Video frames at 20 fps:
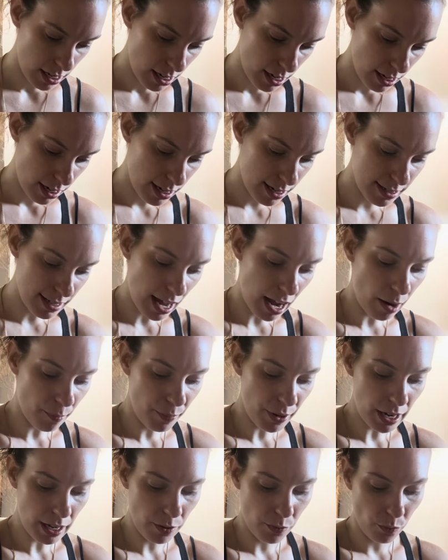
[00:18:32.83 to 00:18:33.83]
Because
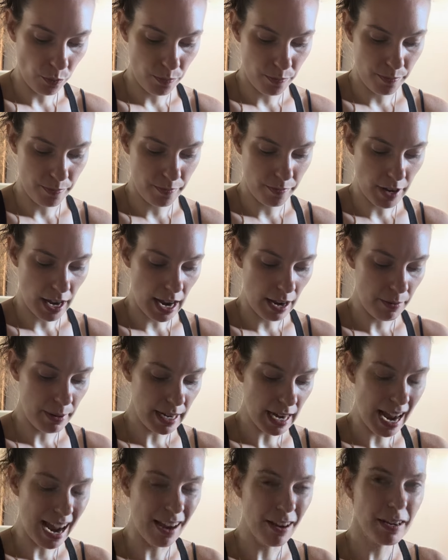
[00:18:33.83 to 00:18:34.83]

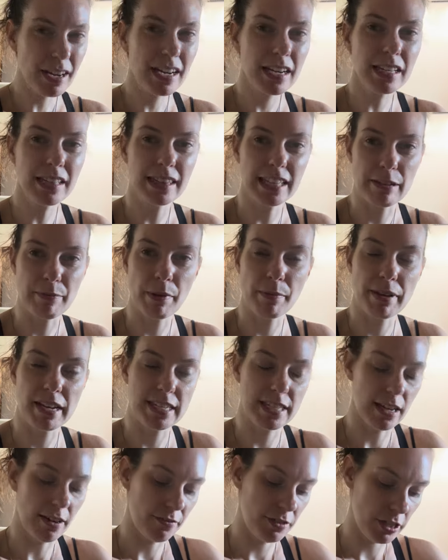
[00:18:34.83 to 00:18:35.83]
I could limit
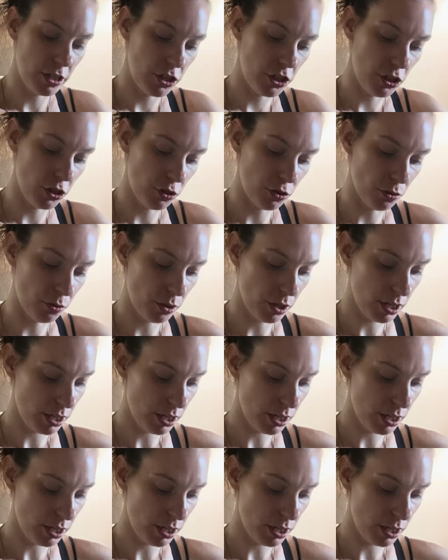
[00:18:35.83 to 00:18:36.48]
myself to 2,